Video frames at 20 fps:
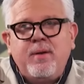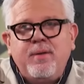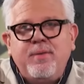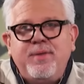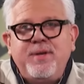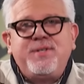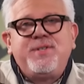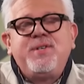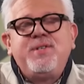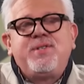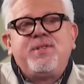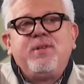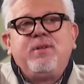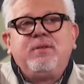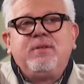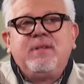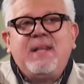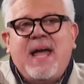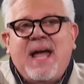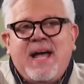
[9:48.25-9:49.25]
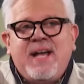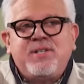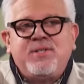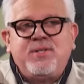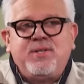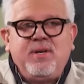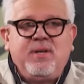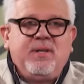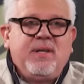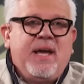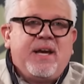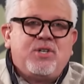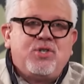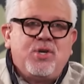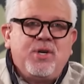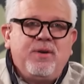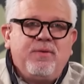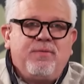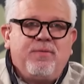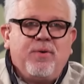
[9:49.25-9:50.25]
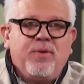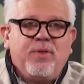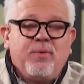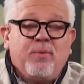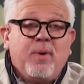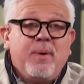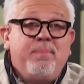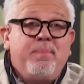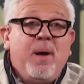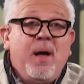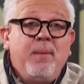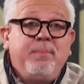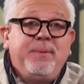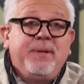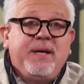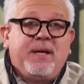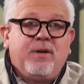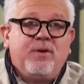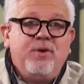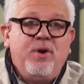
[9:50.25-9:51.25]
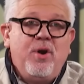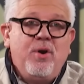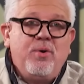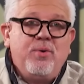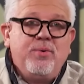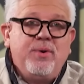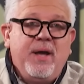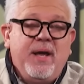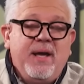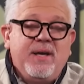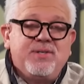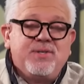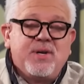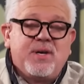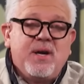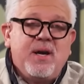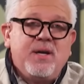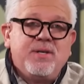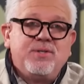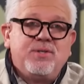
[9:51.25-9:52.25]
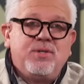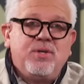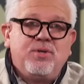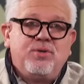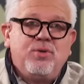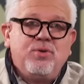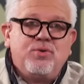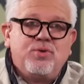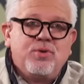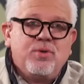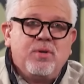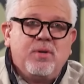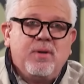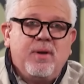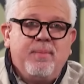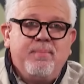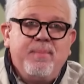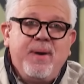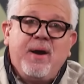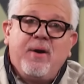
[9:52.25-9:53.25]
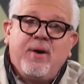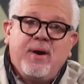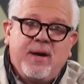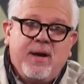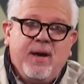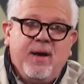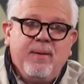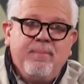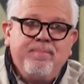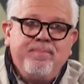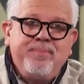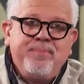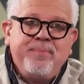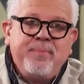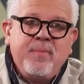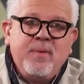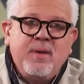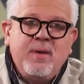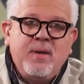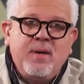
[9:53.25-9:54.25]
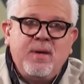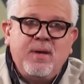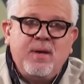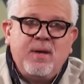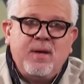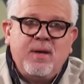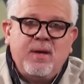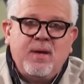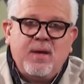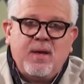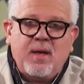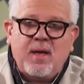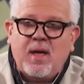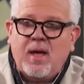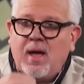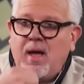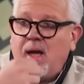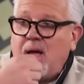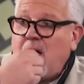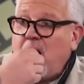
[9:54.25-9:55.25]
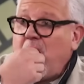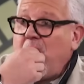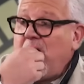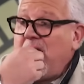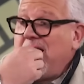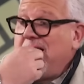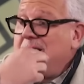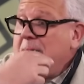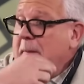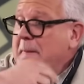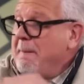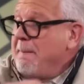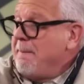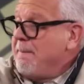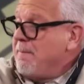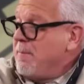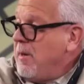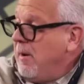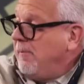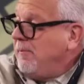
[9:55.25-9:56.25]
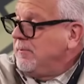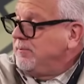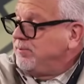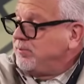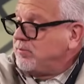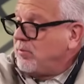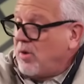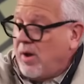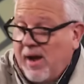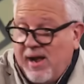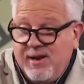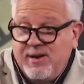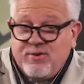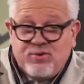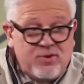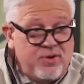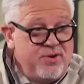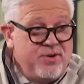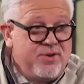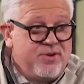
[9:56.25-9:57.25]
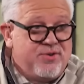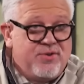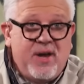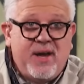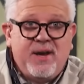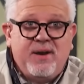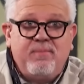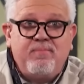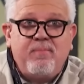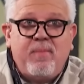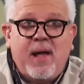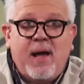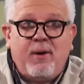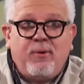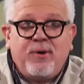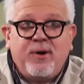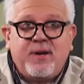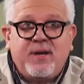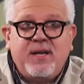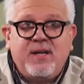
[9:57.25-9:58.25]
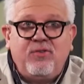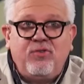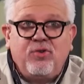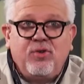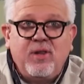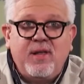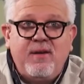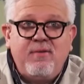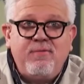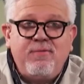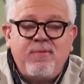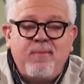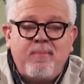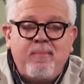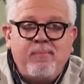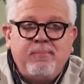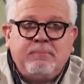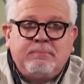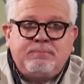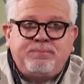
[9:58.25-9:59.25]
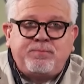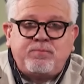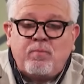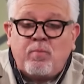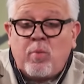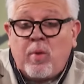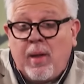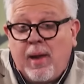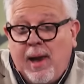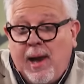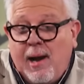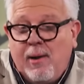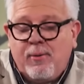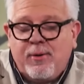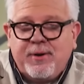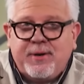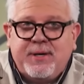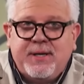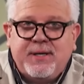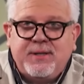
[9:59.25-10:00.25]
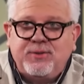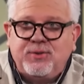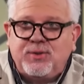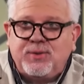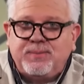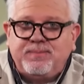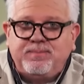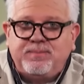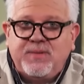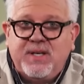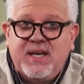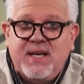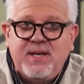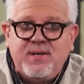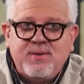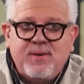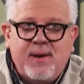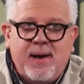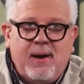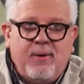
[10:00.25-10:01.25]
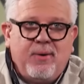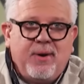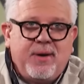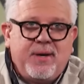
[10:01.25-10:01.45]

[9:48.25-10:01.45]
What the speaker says: This is the last election for the republic known as a constitutional America. And it's going to decide how our kids live, how our kids eat, how our